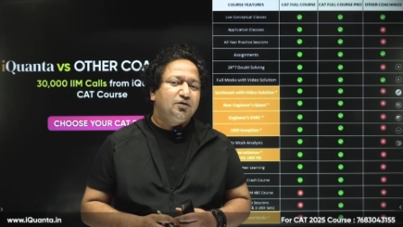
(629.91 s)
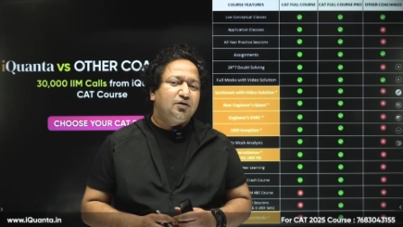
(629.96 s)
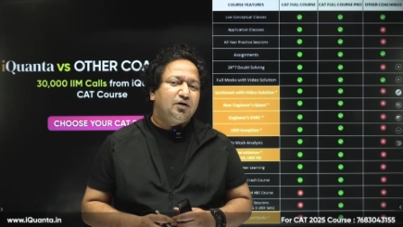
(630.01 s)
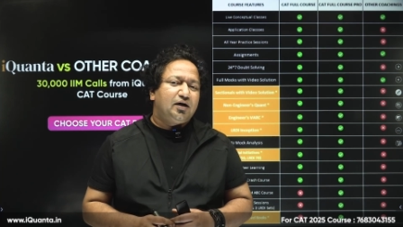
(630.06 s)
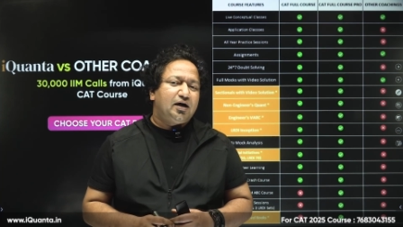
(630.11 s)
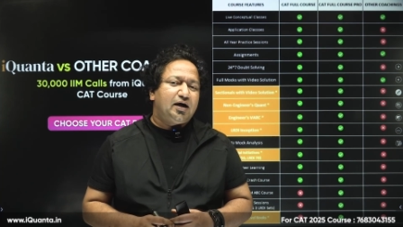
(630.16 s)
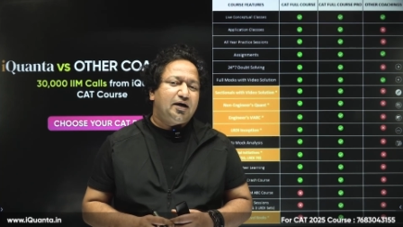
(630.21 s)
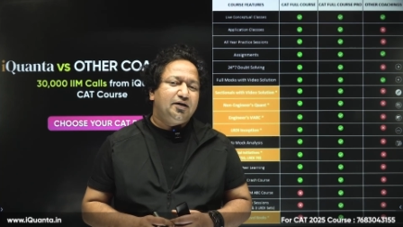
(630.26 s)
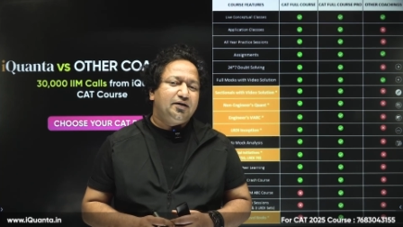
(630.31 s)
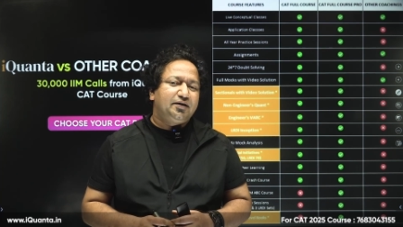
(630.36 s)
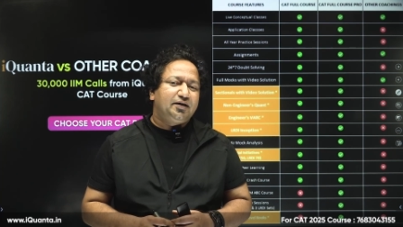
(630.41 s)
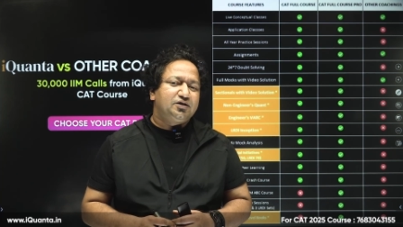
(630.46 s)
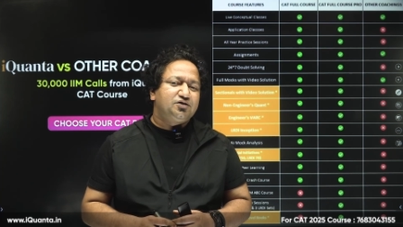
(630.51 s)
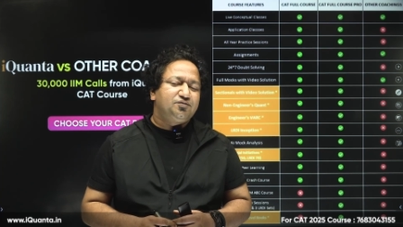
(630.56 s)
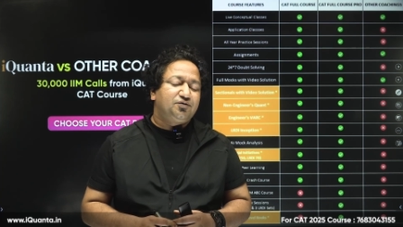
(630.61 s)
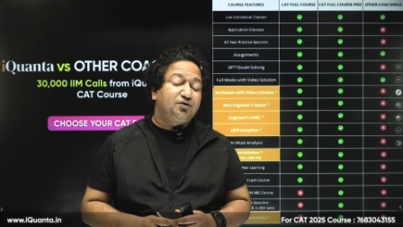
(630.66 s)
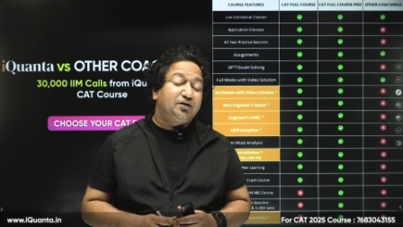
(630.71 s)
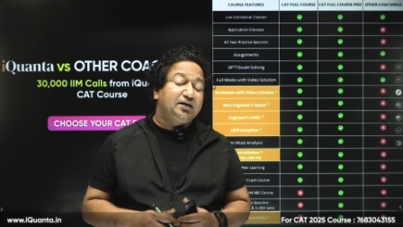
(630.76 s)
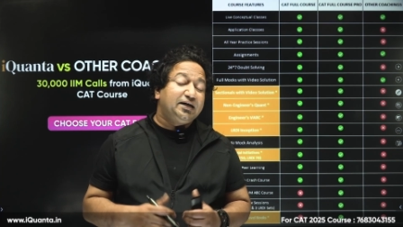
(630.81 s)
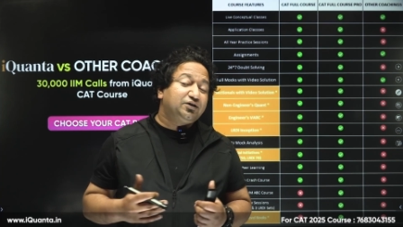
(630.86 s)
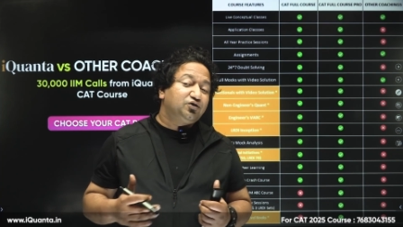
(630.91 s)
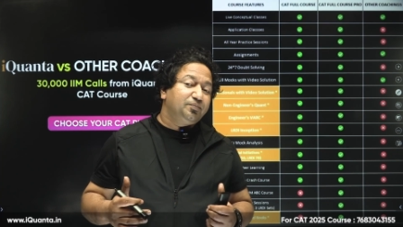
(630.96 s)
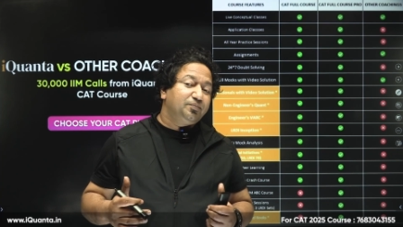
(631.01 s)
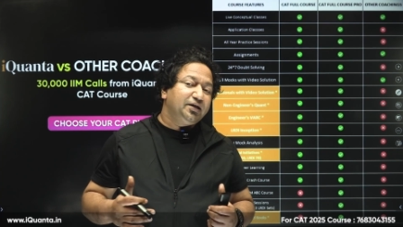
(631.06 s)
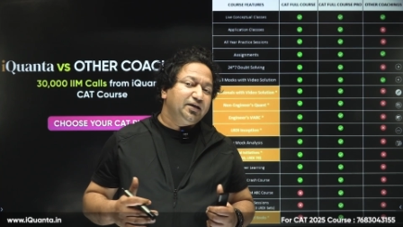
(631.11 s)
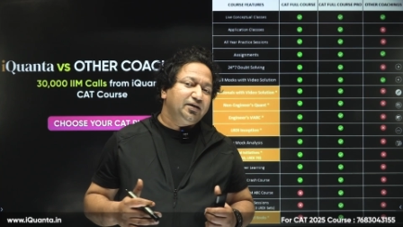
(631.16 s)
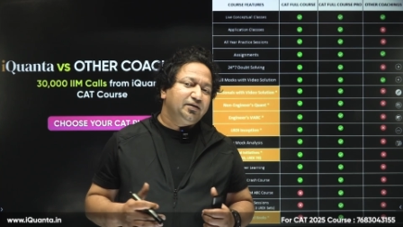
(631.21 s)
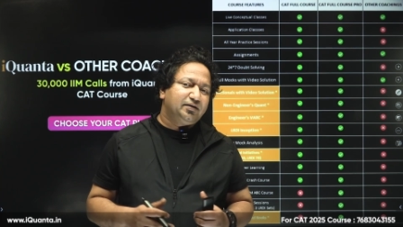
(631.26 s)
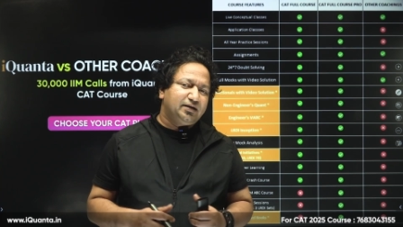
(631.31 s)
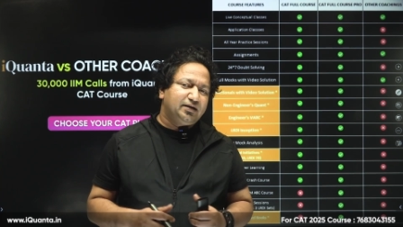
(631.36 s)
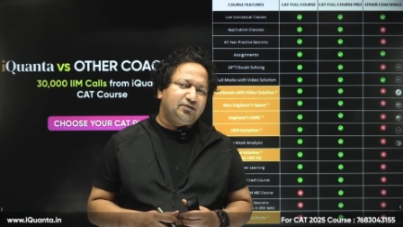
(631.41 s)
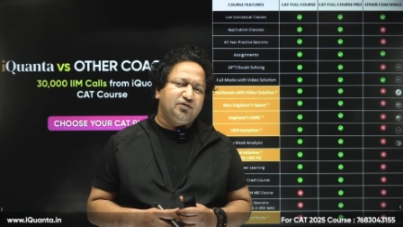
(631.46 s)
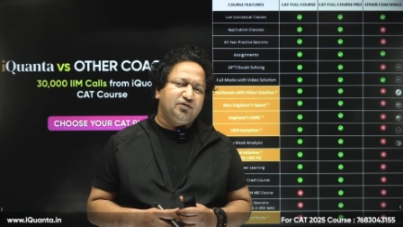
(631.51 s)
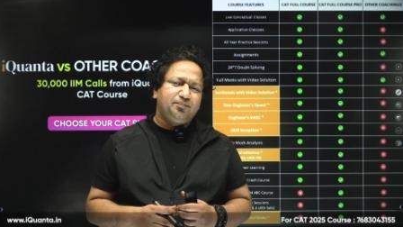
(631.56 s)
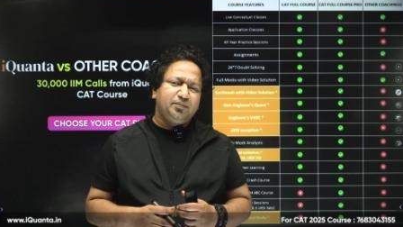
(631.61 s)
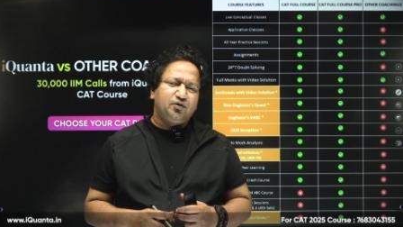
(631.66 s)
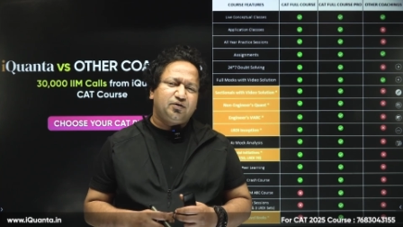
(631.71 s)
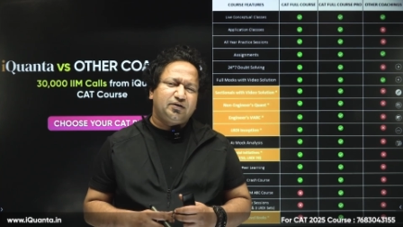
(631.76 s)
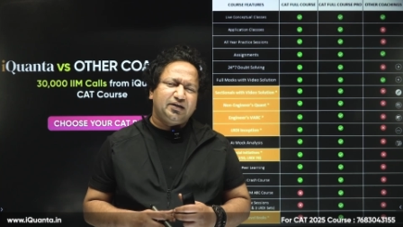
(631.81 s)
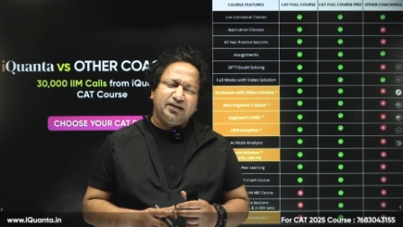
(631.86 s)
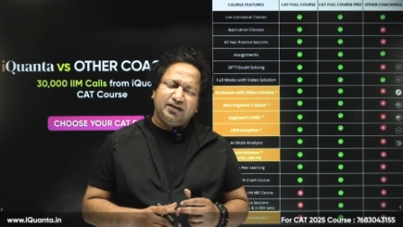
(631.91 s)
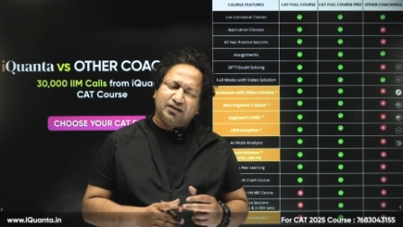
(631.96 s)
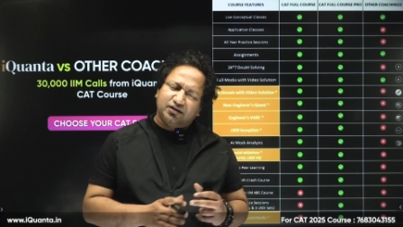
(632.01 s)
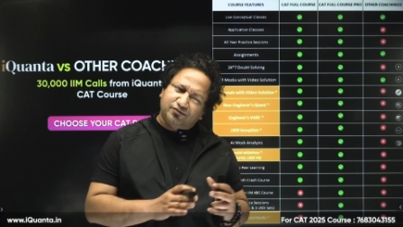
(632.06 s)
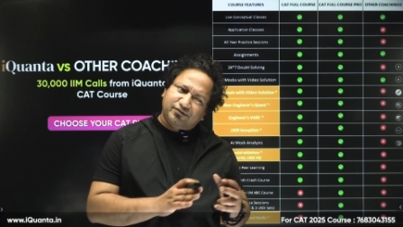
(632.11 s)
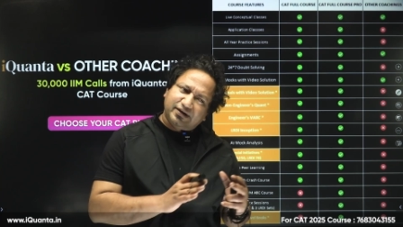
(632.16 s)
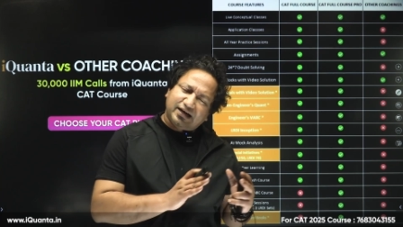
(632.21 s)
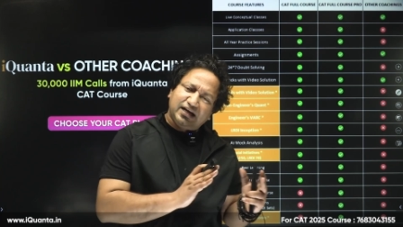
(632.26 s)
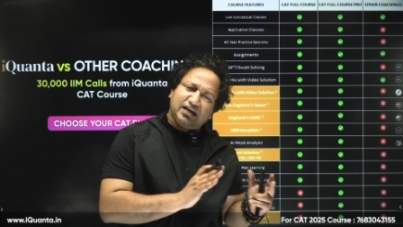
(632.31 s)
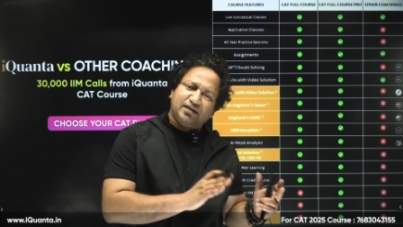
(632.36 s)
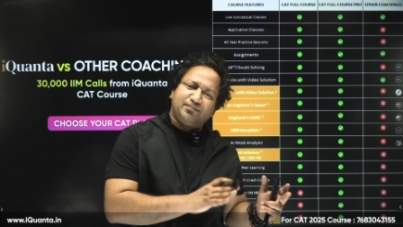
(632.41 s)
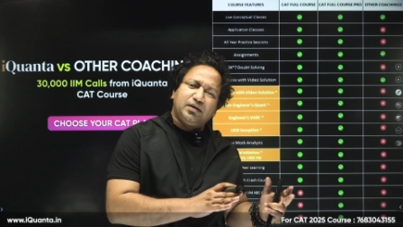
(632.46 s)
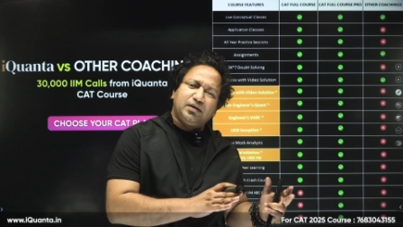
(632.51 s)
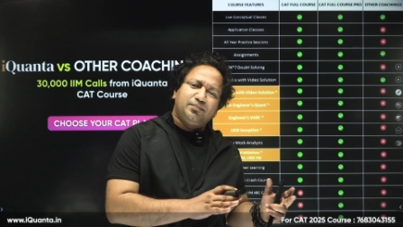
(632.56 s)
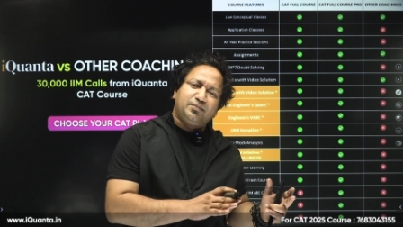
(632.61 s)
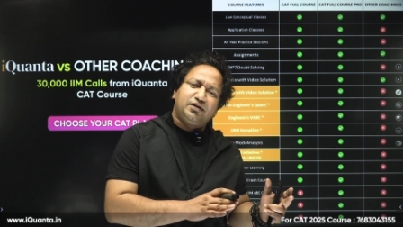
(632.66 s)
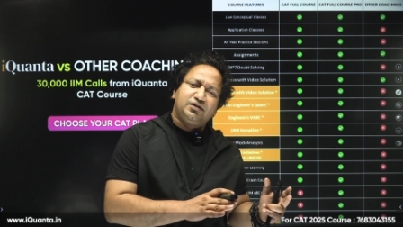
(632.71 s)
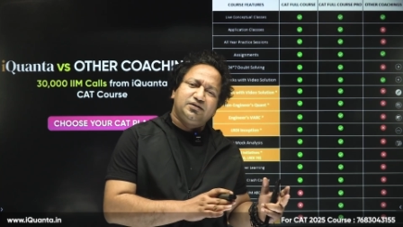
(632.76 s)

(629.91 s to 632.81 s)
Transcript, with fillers: And in case you want to connect to me, connect with me or any other faculty member,